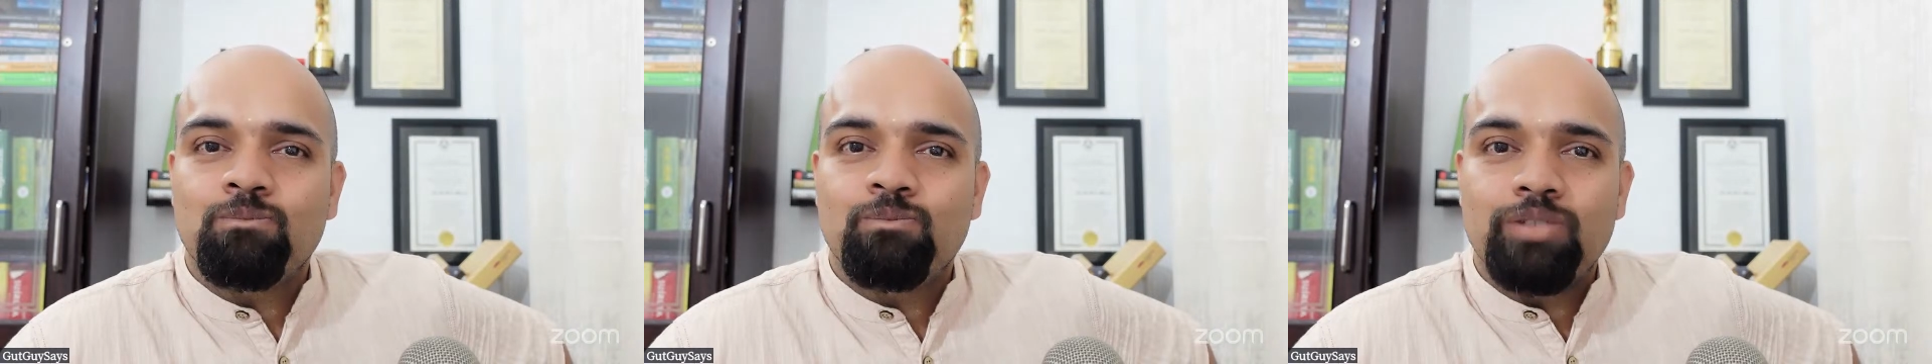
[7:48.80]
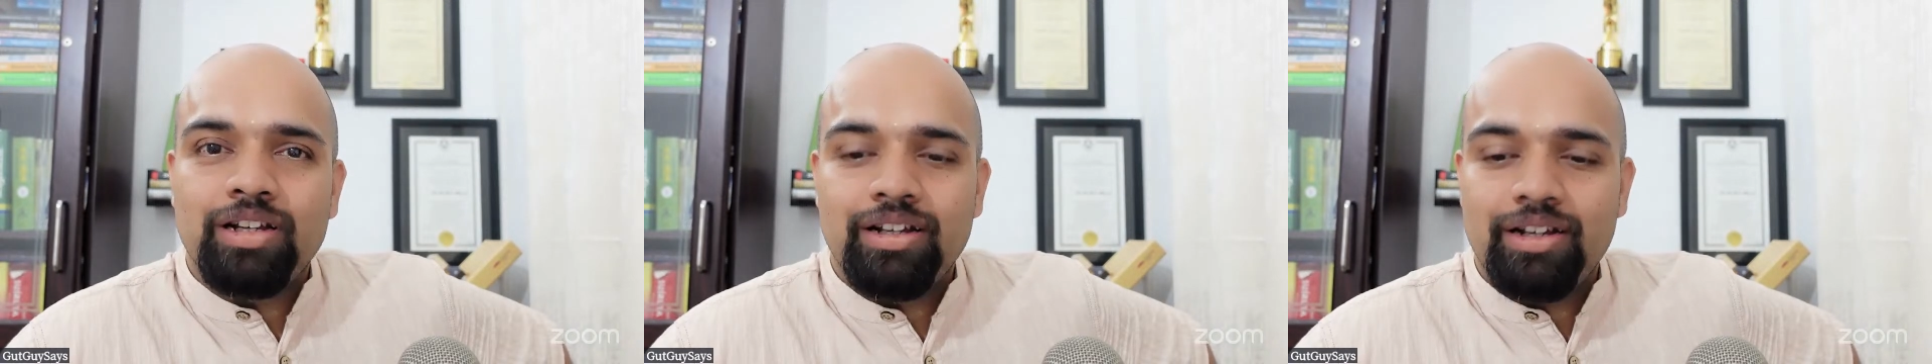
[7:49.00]

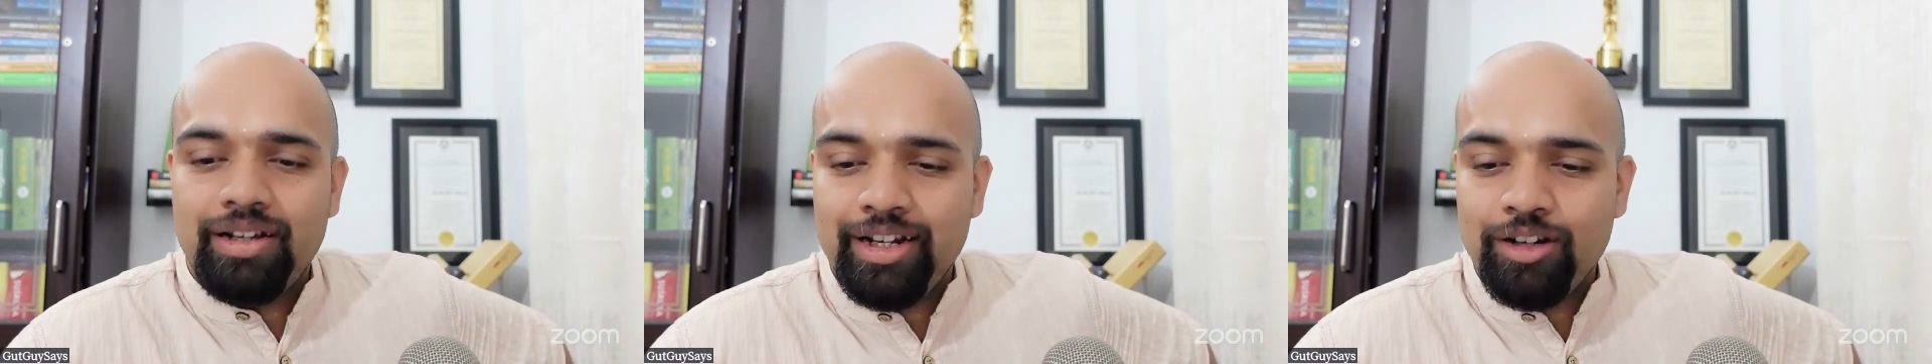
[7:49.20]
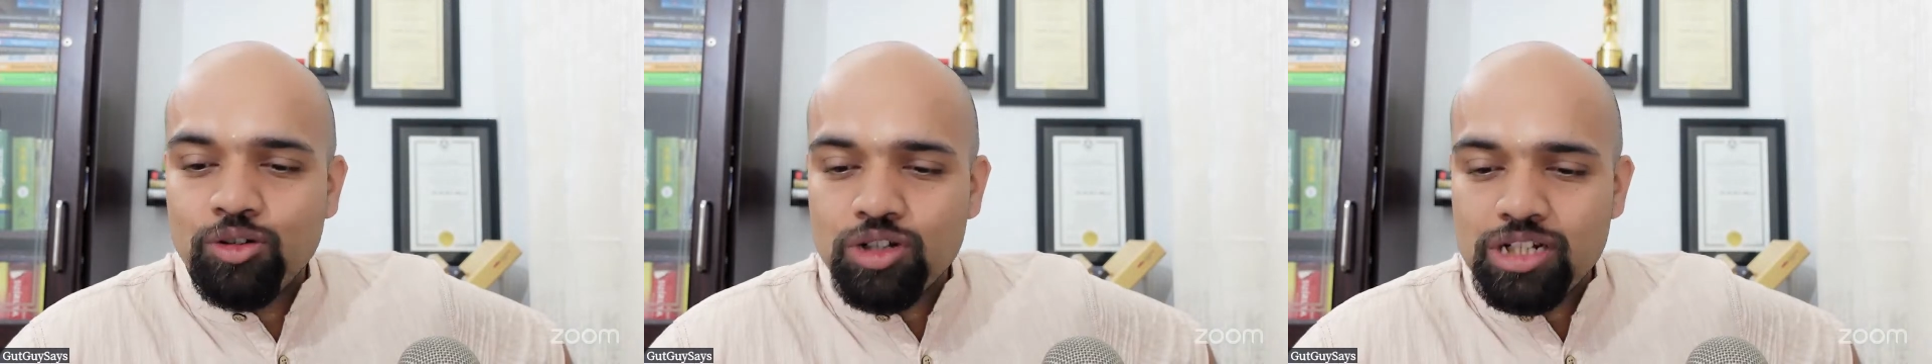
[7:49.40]
It
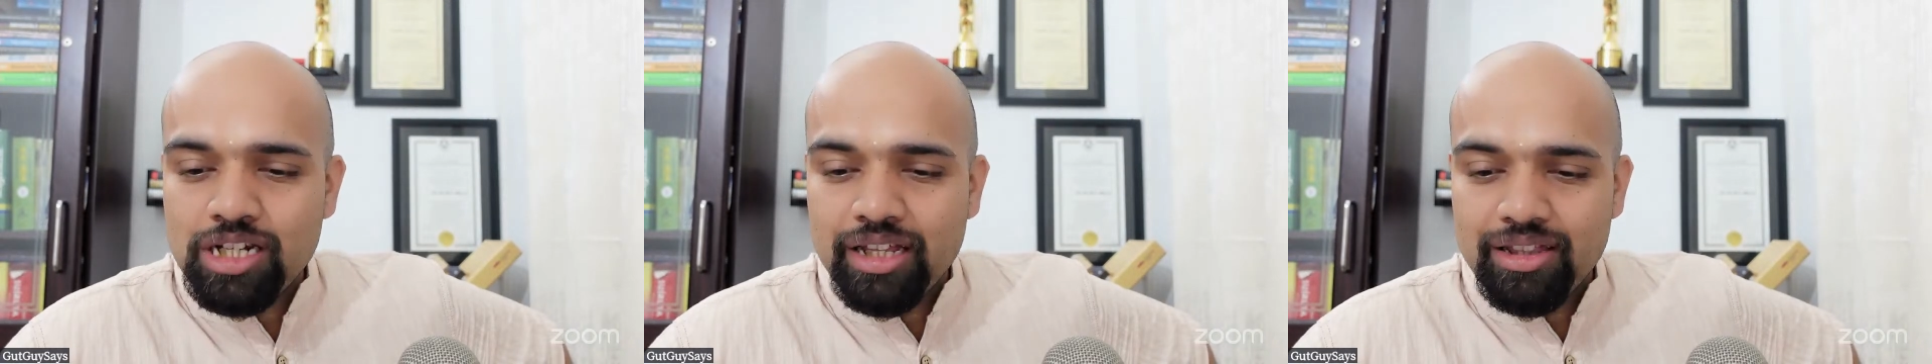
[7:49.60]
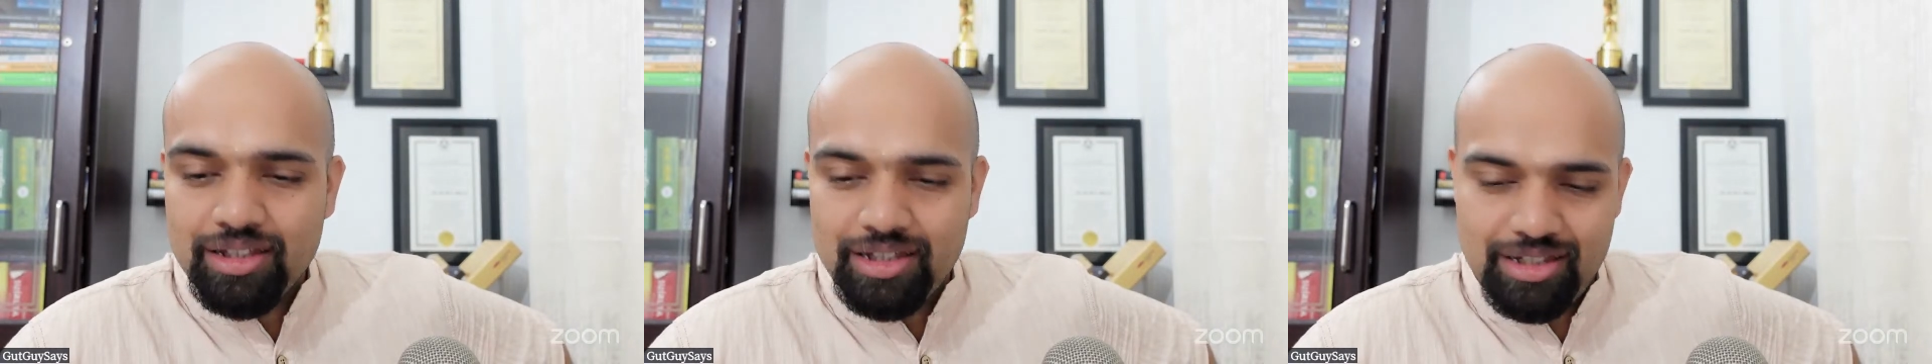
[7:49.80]
goes like
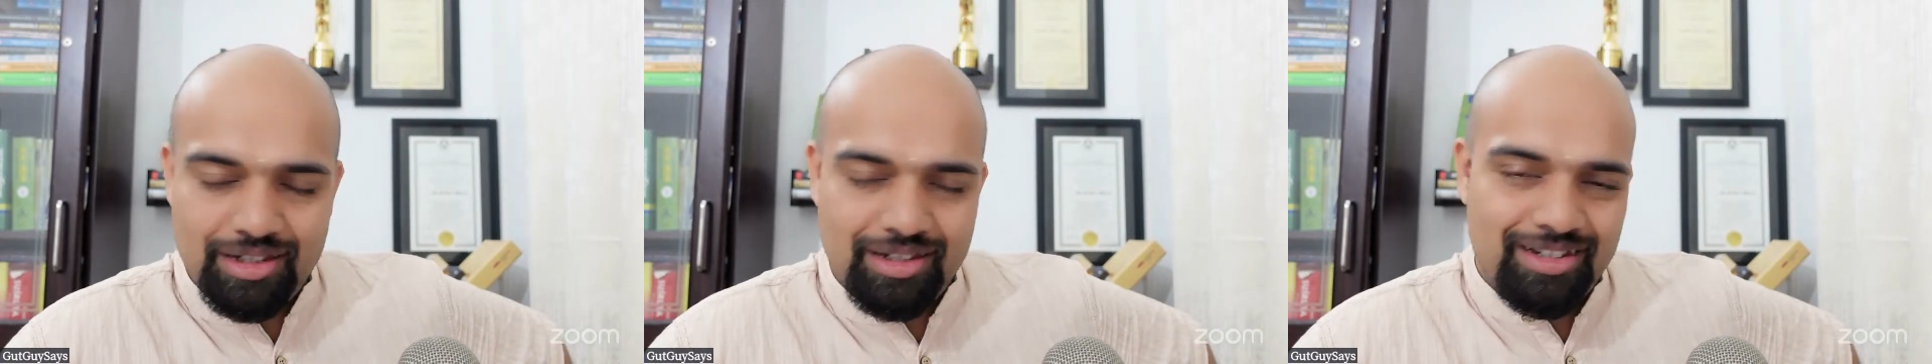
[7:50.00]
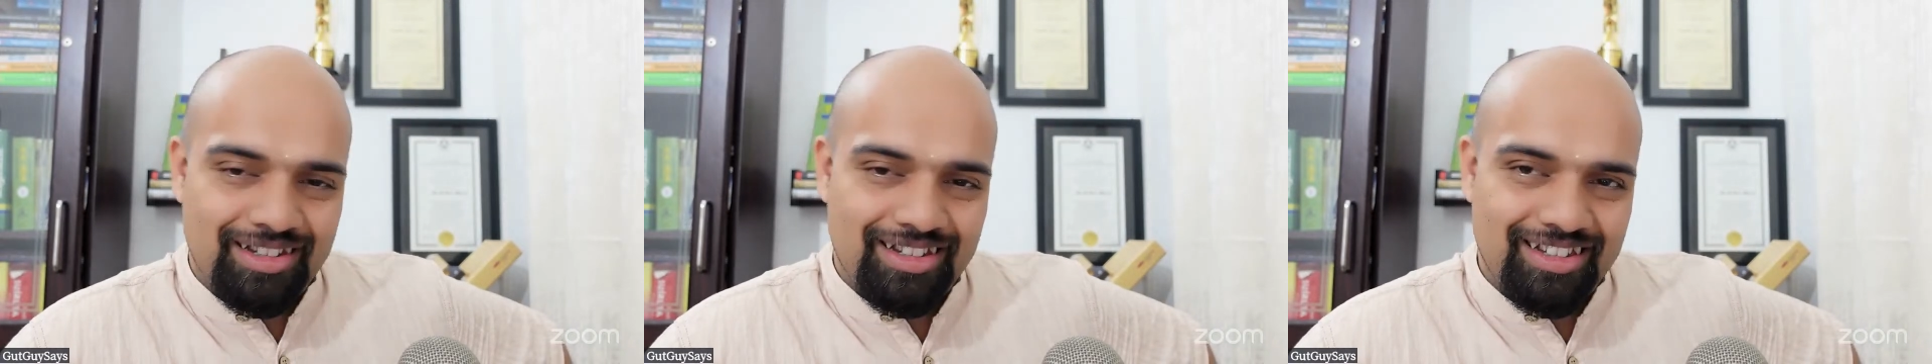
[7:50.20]
this.